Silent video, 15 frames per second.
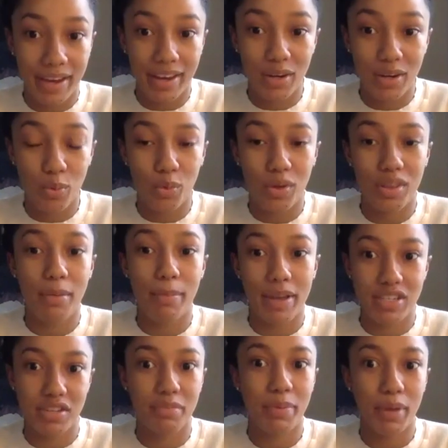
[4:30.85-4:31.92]
In with a
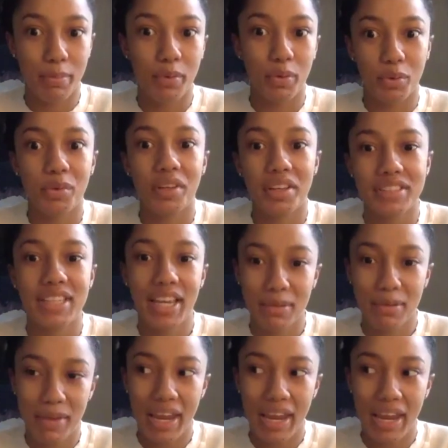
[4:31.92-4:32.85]
bunch of people who looked like